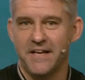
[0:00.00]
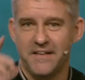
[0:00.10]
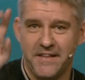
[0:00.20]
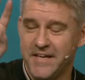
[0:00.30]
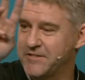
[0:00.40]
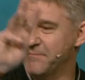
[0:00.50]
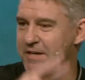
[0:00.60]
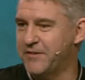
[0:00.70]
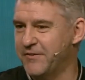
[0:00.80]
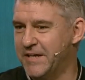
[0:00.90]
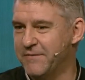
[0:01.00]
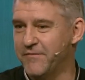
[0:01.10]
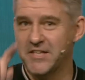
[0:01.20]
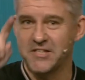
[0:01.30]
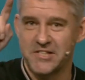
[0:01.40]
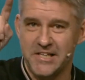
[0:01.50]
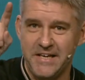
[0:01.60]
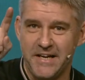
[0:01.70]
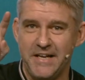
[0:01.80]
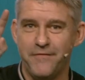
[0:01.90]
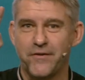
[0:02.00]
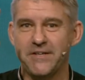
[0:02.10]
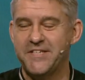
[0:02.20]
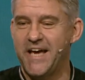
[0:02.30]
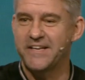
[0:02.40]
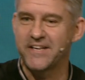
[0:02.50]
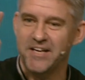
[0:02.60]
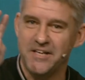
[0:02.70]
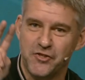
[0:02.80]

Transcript: These are my three convictions live contentedly,